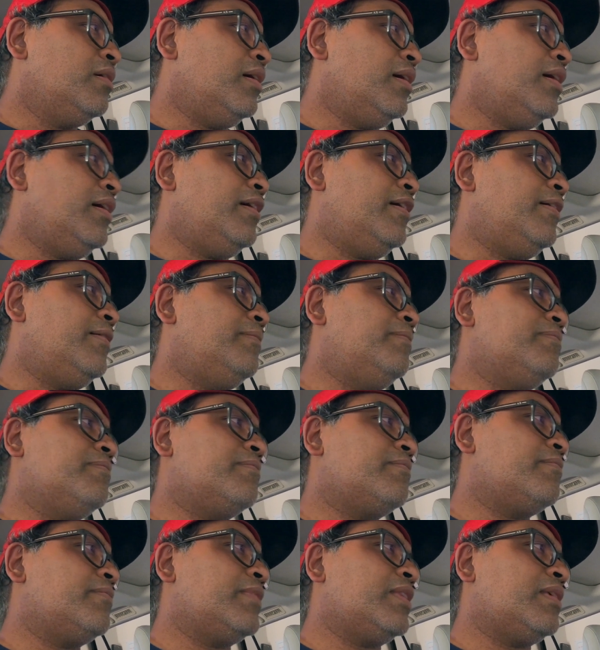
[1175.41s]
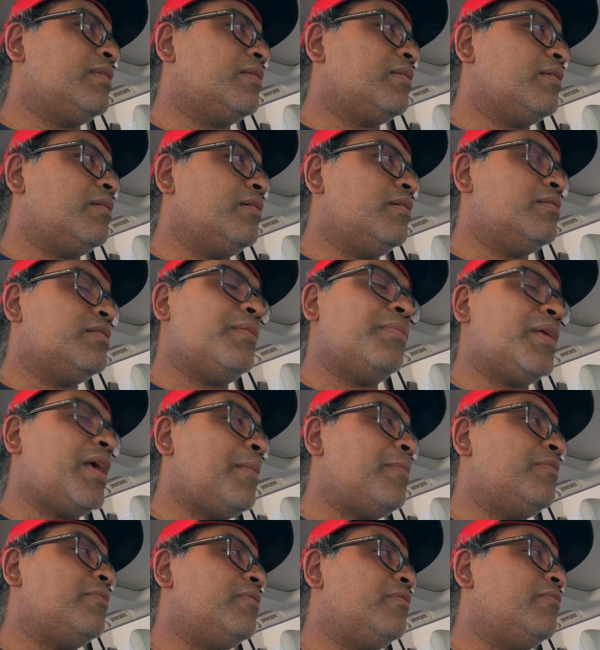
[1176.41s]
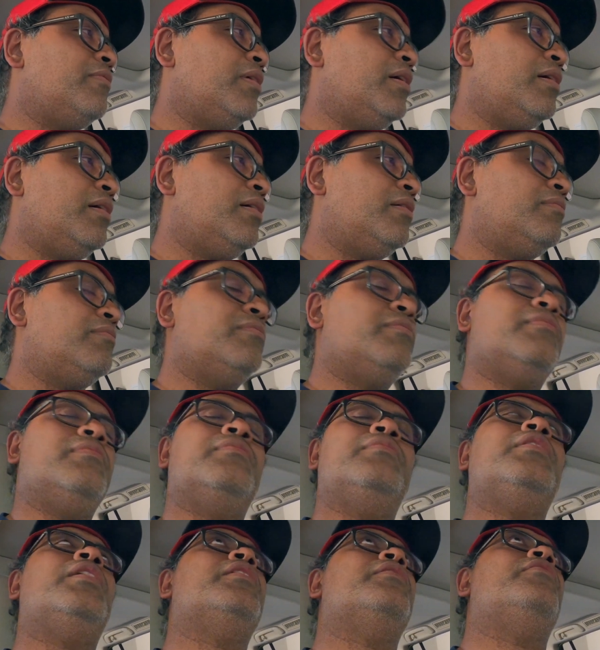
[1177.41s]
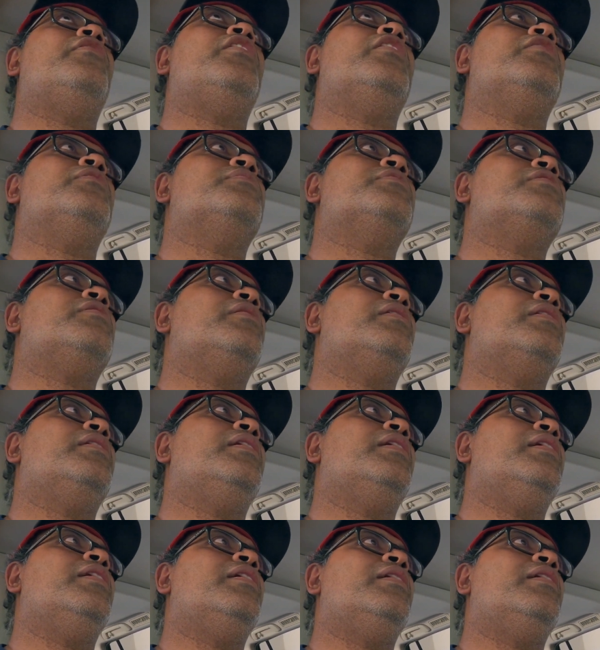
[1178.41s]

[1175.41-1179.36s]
something happened with not the volume, sorry,